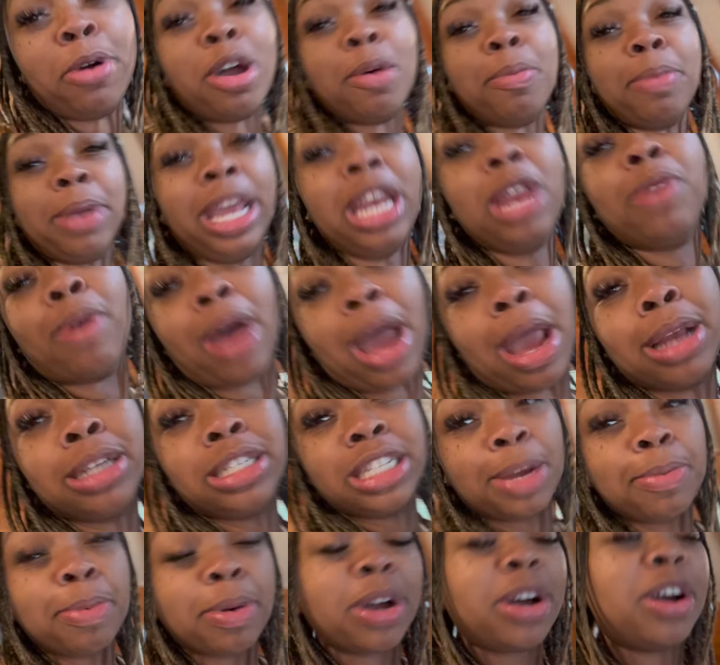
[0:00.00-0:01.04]
him anyway,
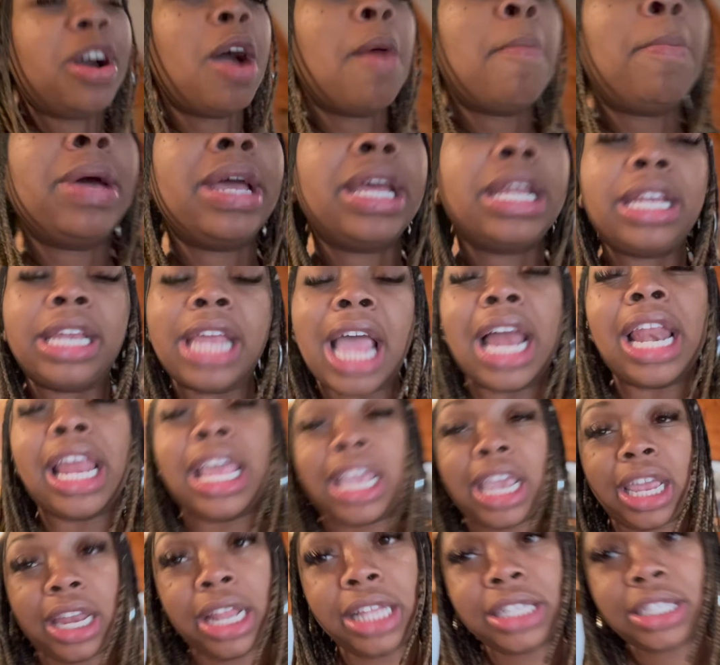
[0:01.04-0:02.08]
just Club. But y'all
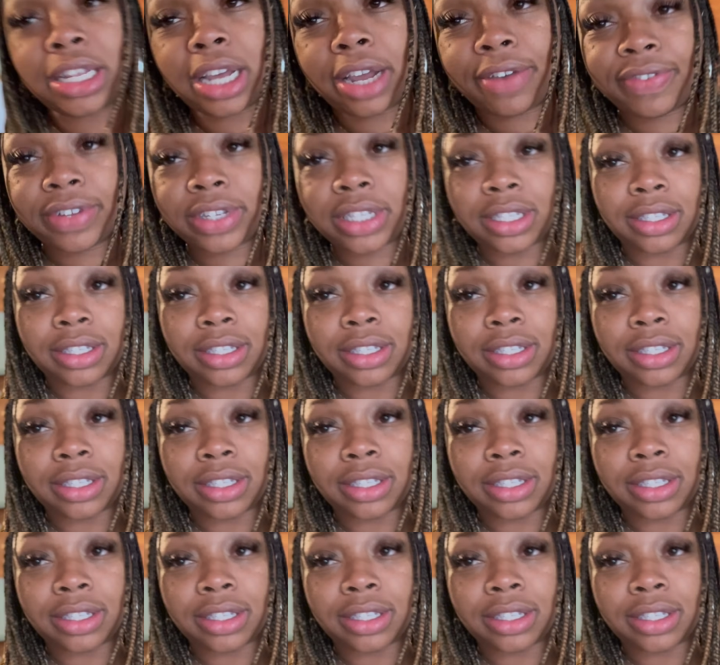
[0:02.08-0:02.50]
ain't getting this service.